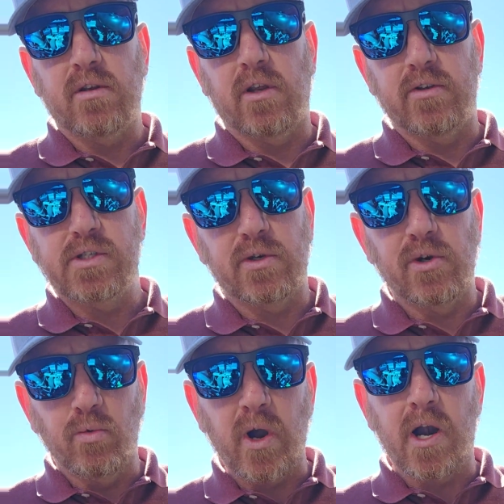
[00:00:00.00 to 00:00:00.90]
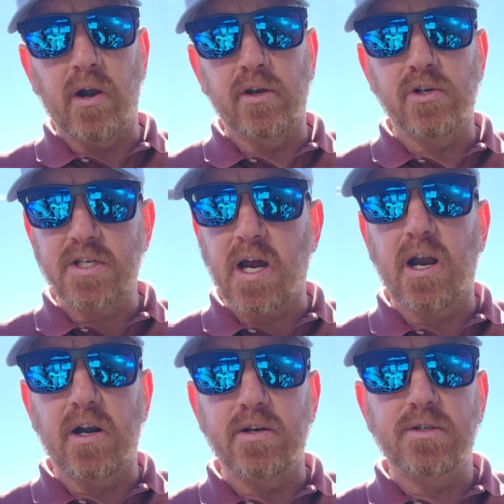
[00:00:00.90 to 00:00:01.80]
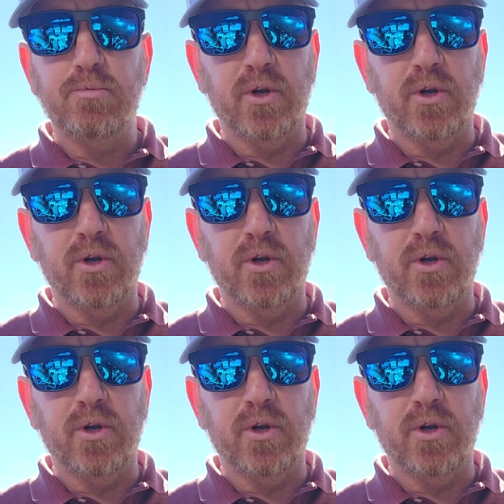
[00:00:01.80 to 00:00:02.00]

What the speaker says: and so you're wearing your tires,